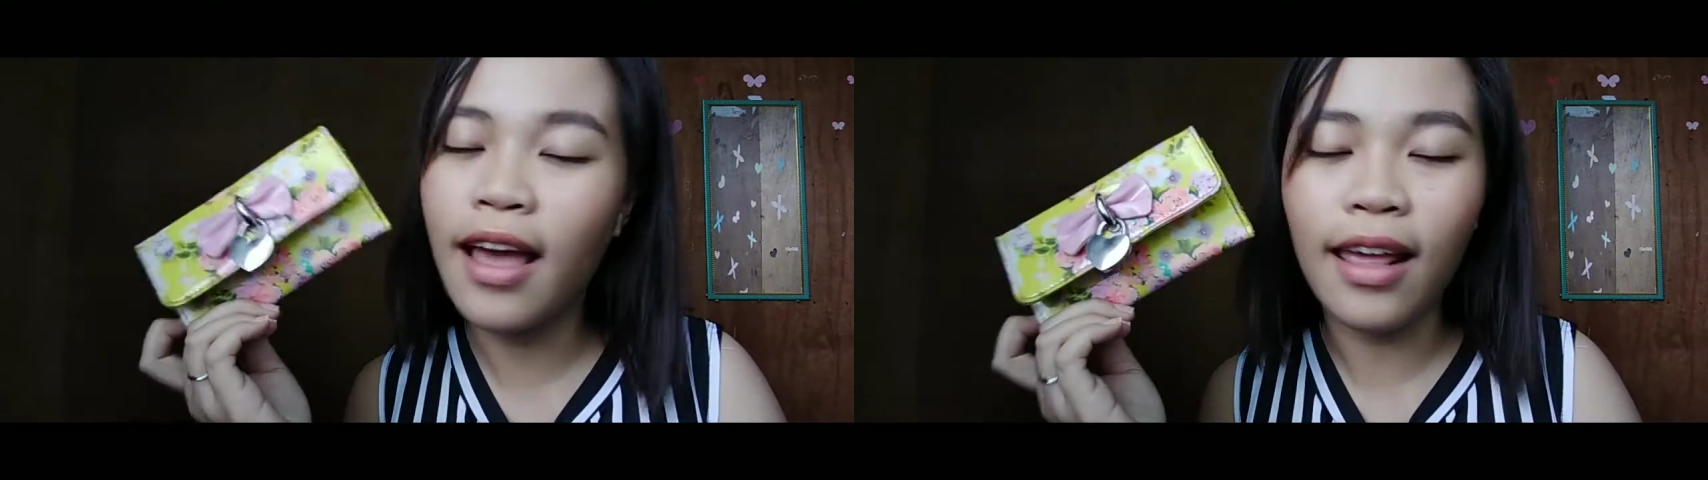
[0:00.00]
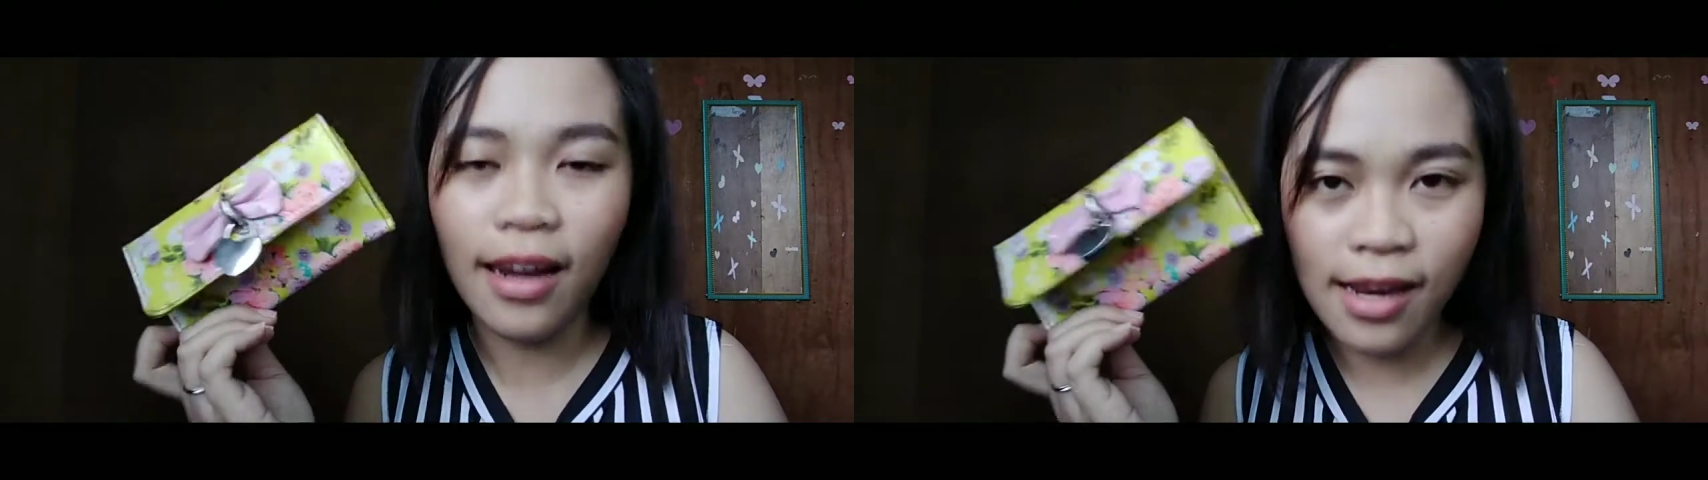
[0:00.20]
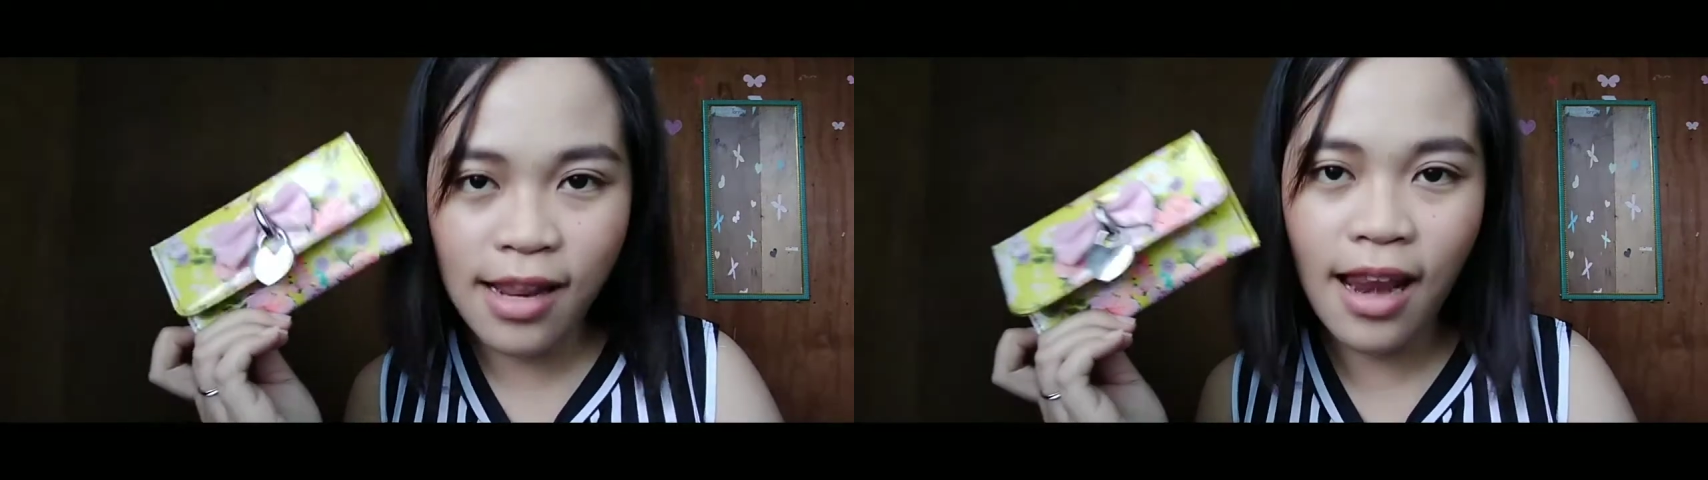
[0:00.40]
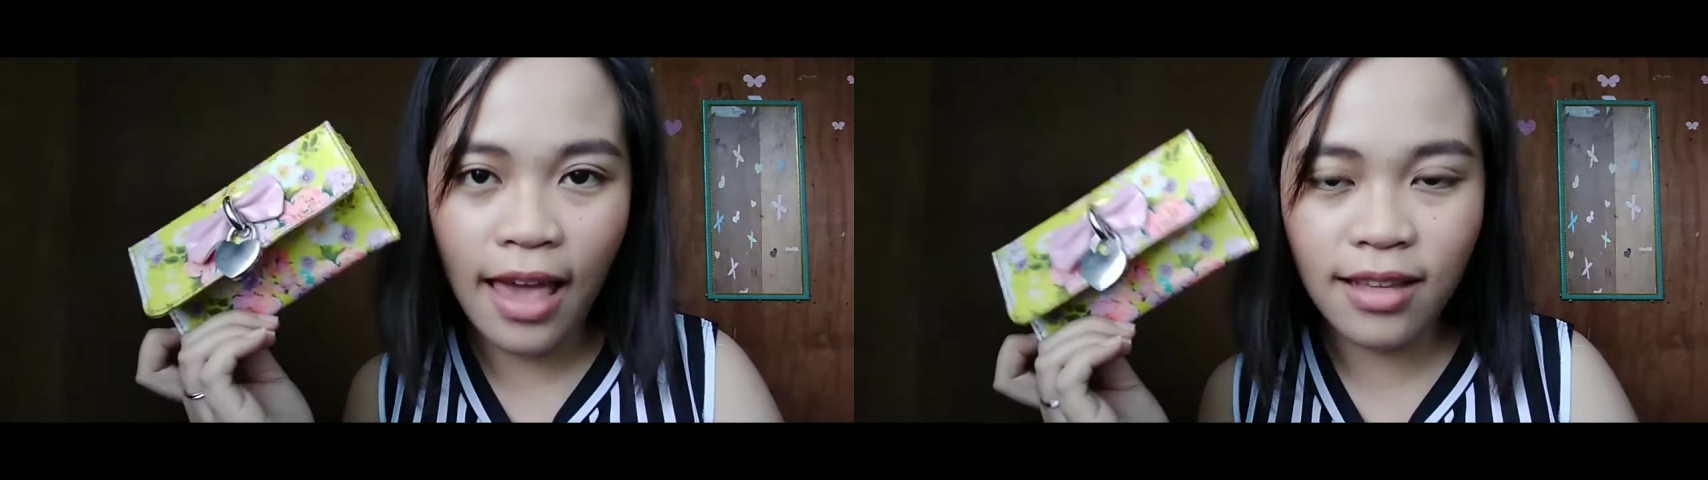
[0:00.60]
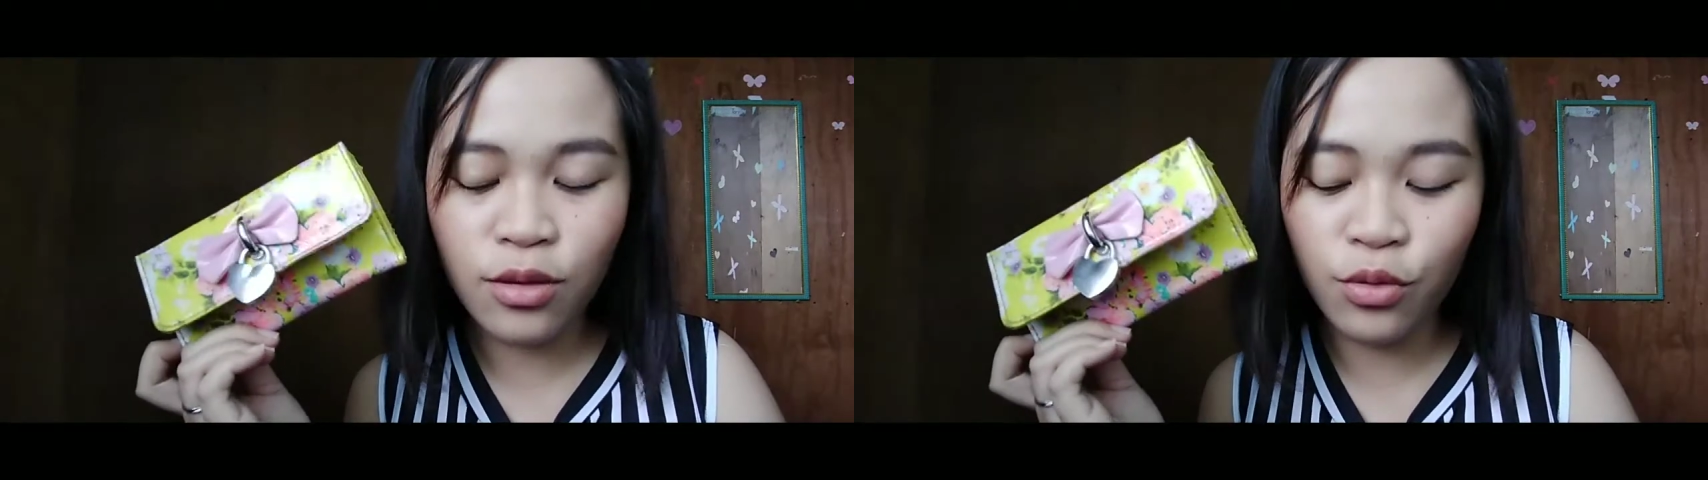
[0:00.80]
I really
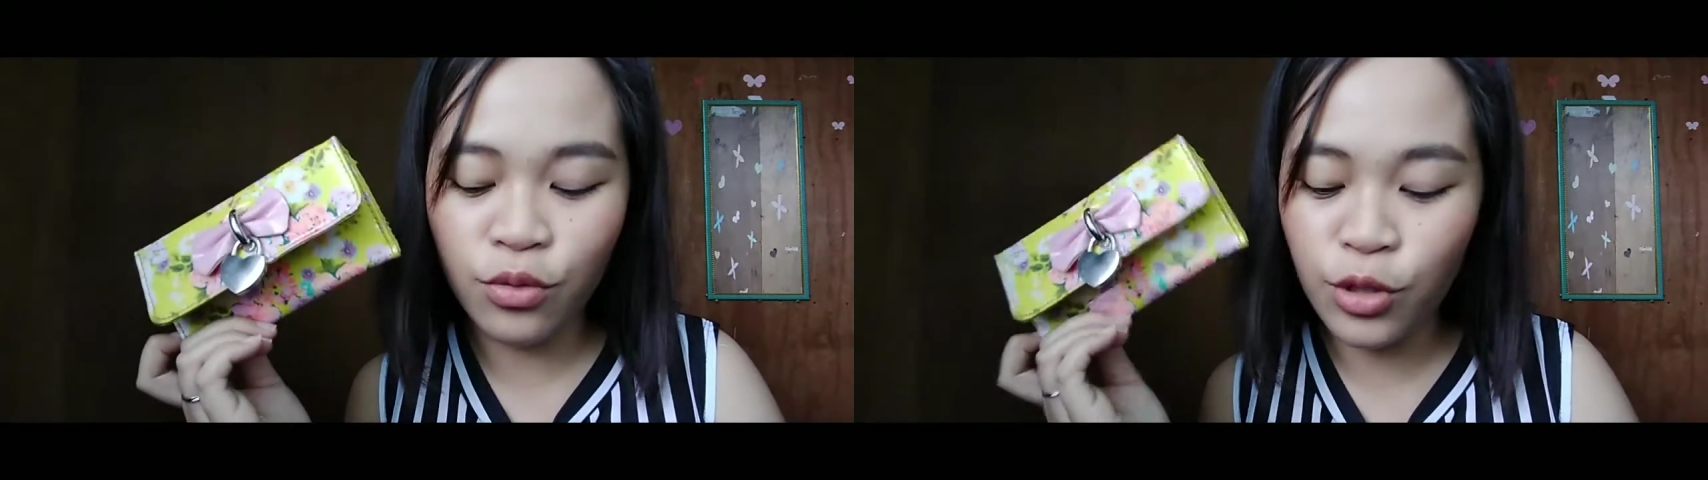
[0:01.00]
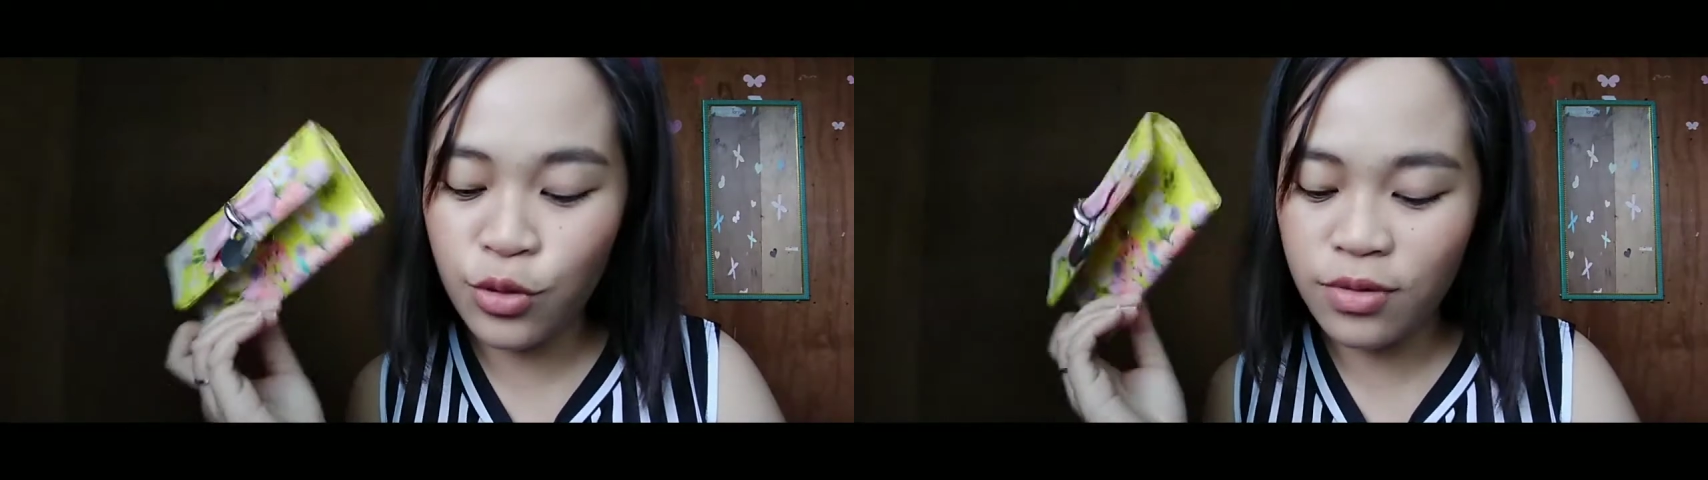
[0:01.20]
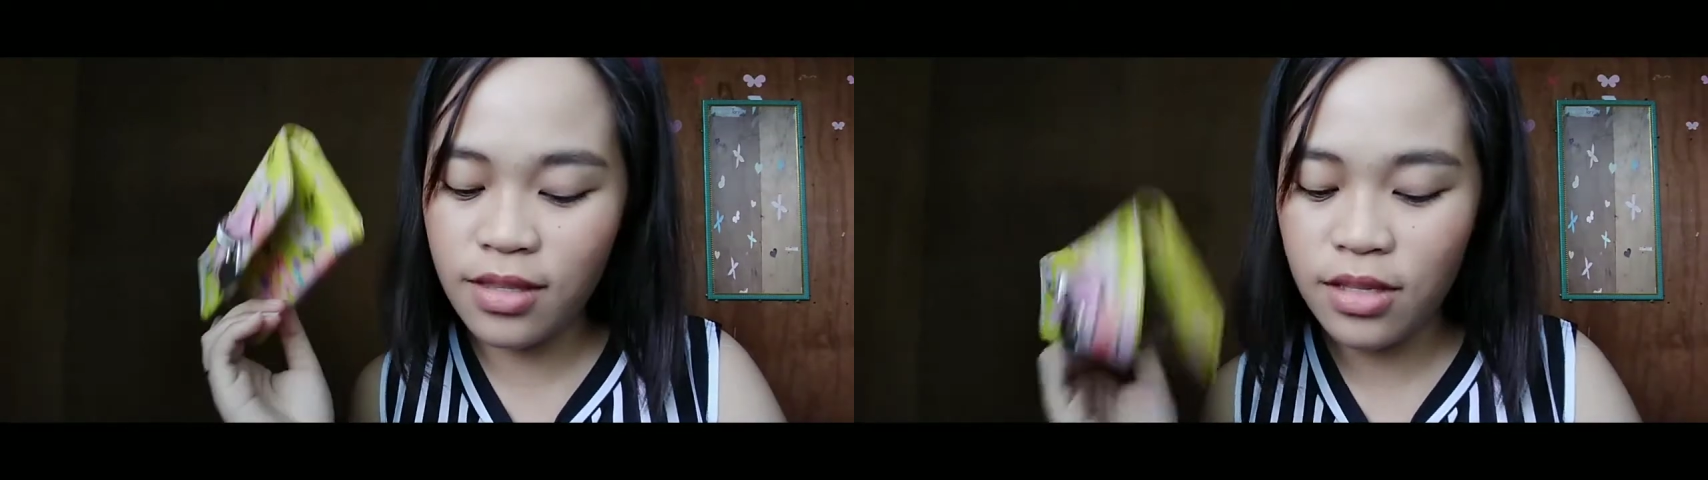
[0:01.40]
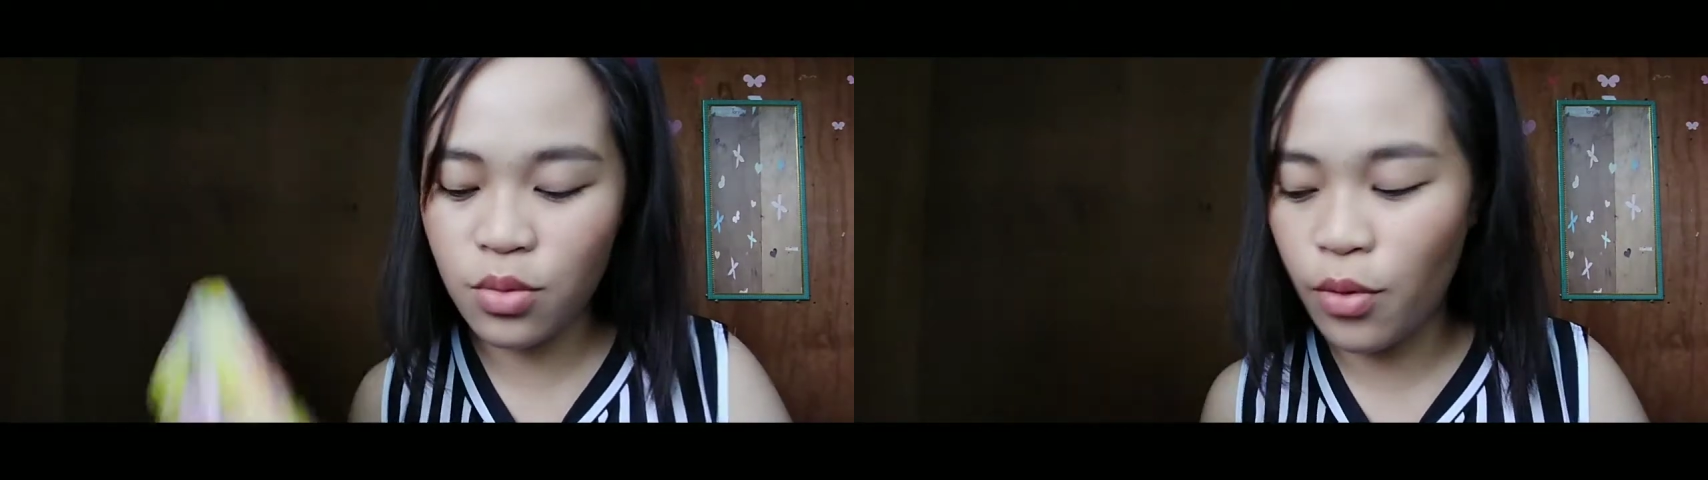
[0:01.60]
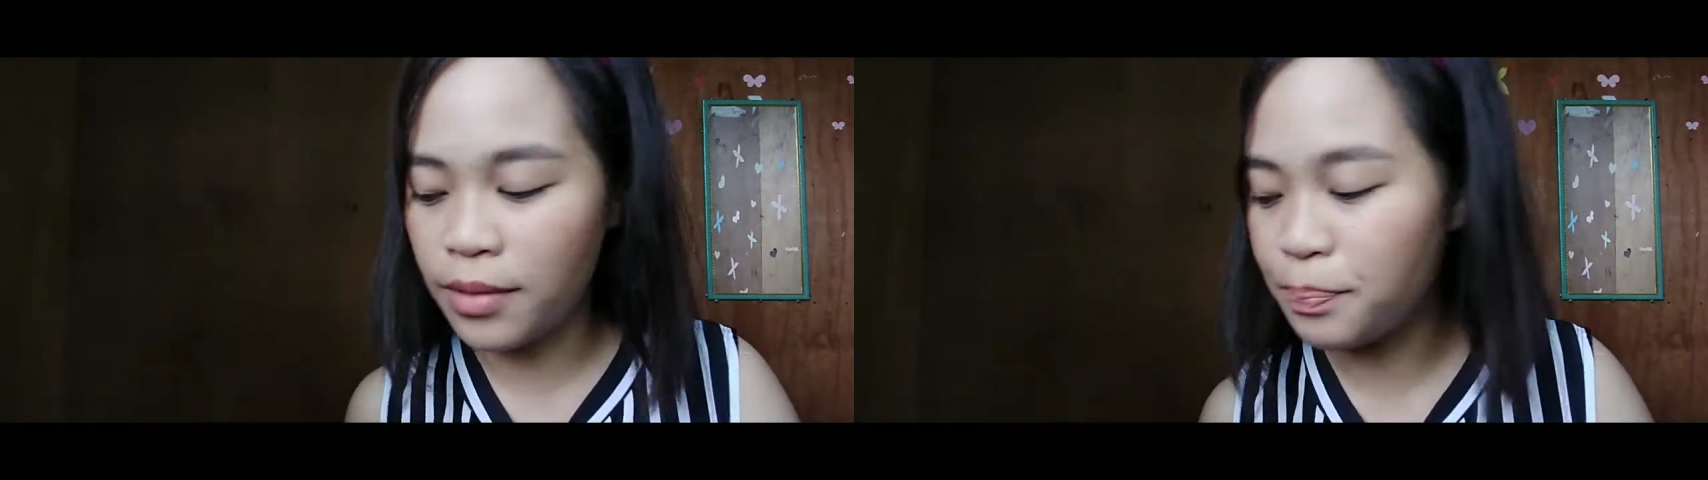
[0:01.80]
like to use this
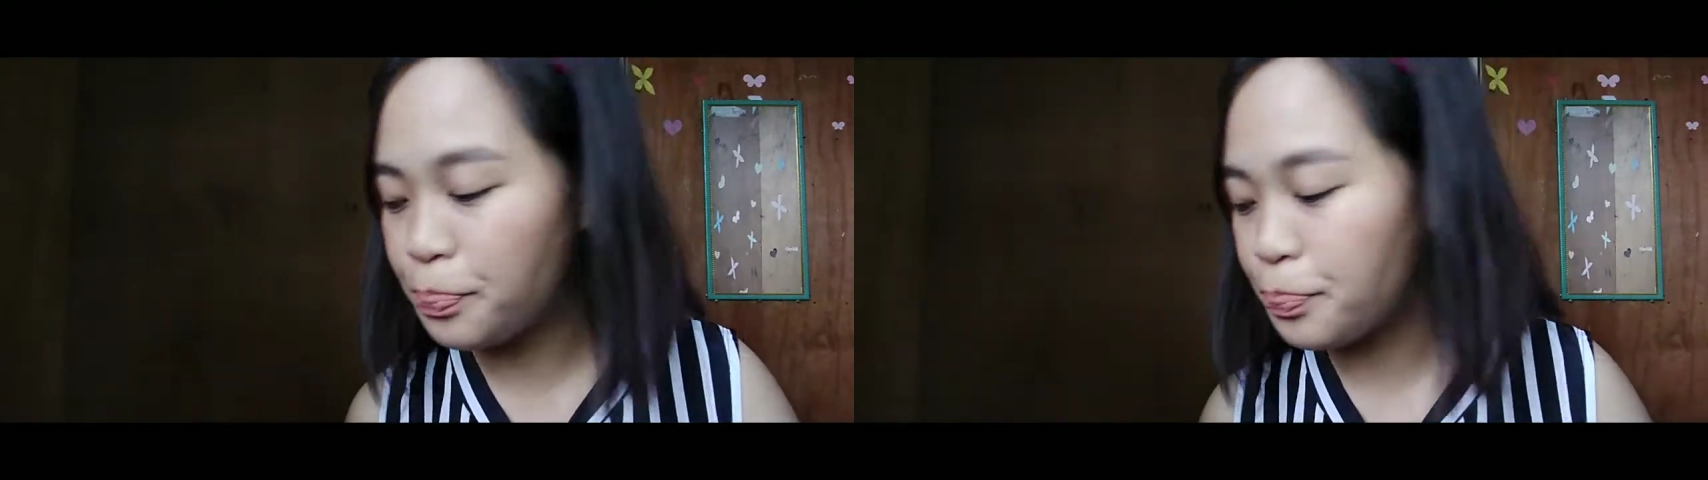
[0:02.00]
one.